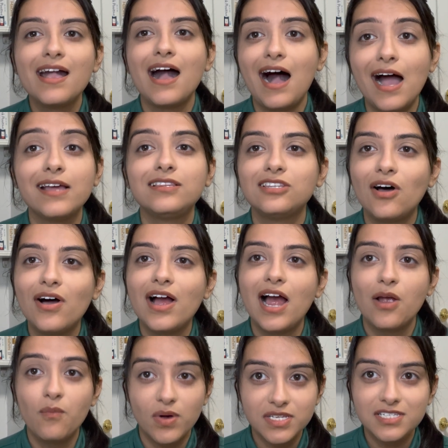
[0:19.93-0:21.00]
I thought I
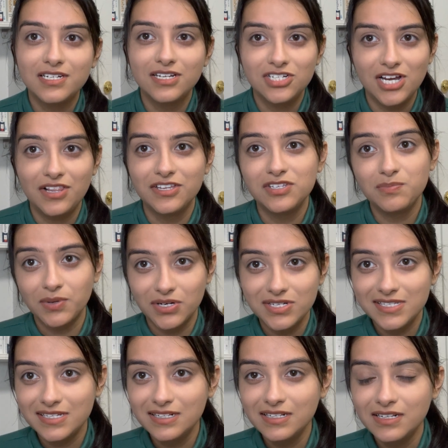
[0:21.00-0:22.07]
wasn't a jealous
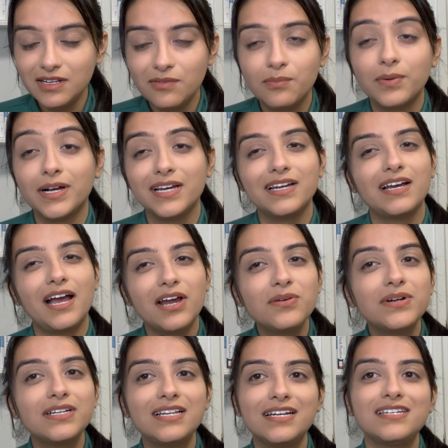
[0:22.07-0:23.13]
person, but I
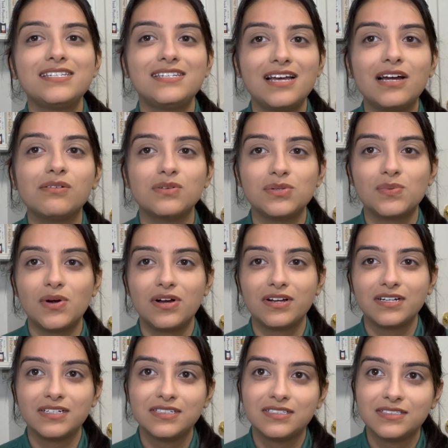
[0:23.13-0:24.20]
realized I was wrong.
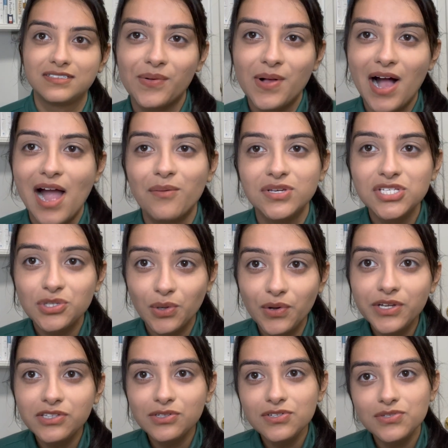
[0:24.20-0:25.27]
I was
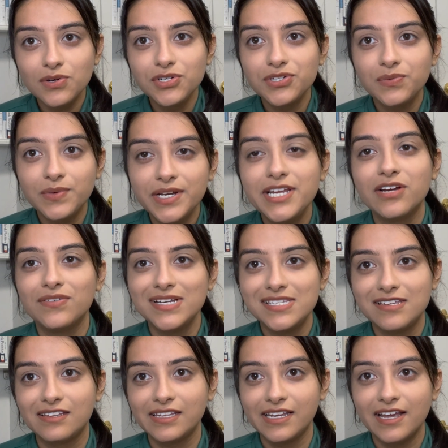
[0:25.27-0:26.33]
scrolling through social media
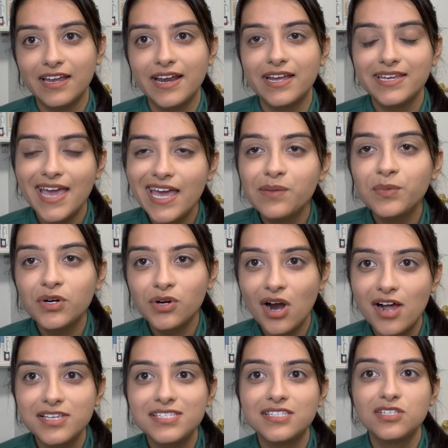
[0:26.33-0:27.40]
recently and I came
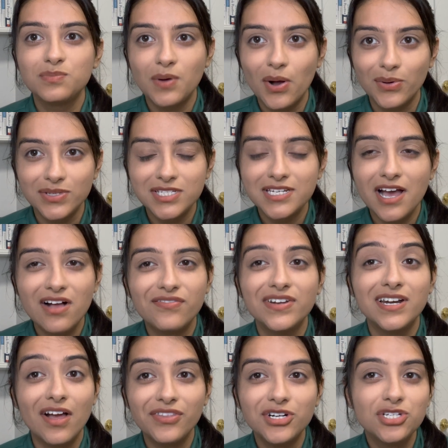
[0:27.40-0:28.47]
across this post of
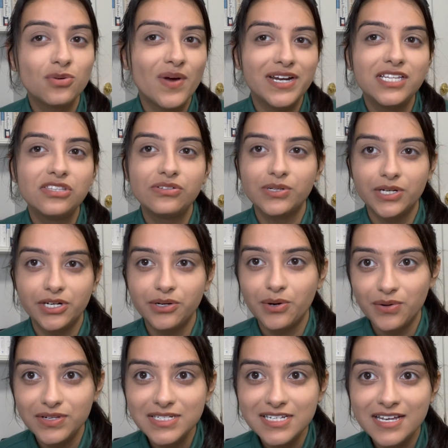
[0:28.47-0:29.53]
another
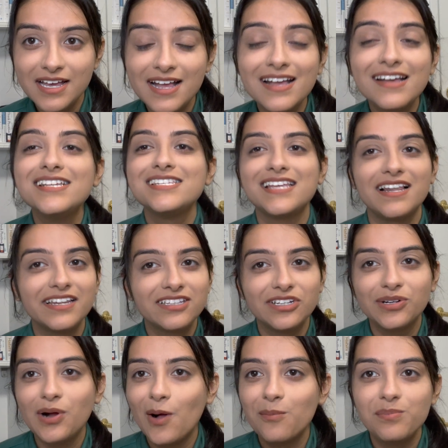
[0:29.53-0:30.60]
23-year-old selling their
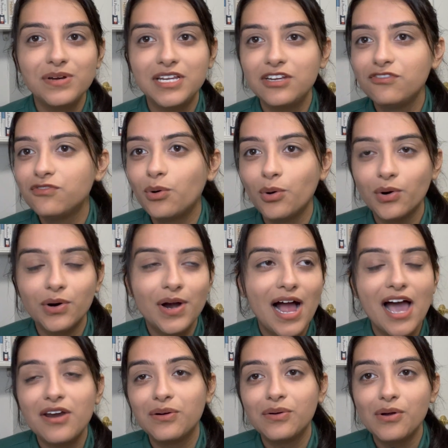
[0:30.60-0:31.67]
company for,
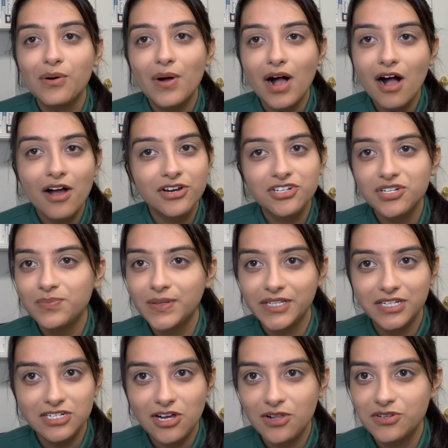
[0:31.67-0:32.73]
I don't know, $100
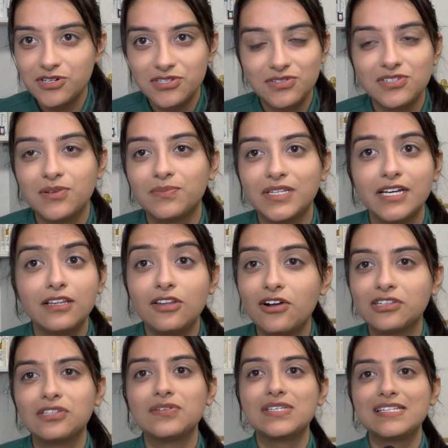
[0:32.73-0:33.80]
million or something
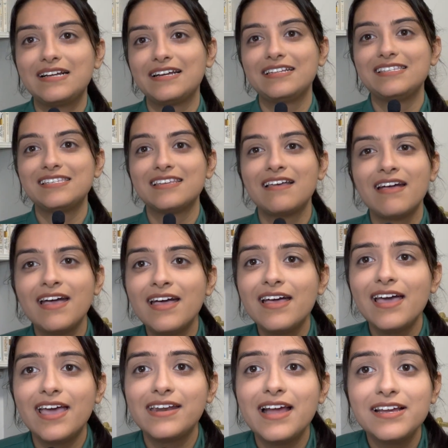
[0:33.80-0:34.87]
along those lines.
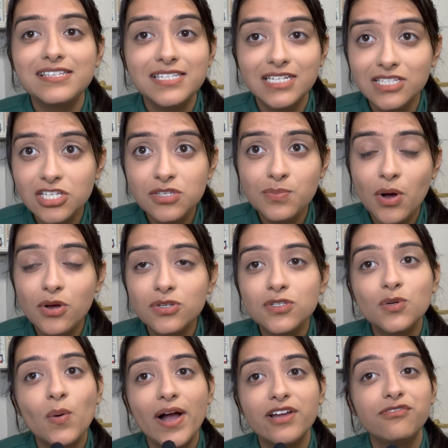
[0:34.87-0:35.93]
And I see these posts
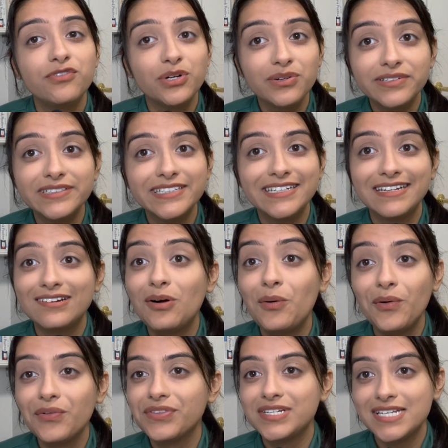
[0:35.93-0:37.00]
quite frequently and
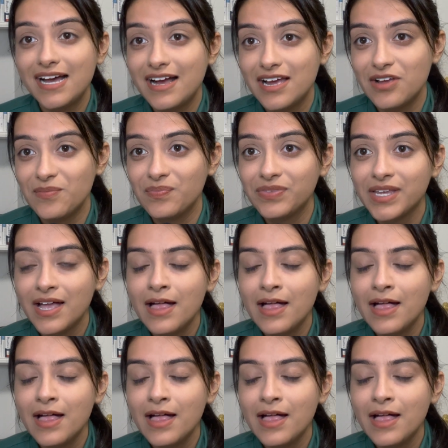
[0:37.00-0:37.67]
all the time.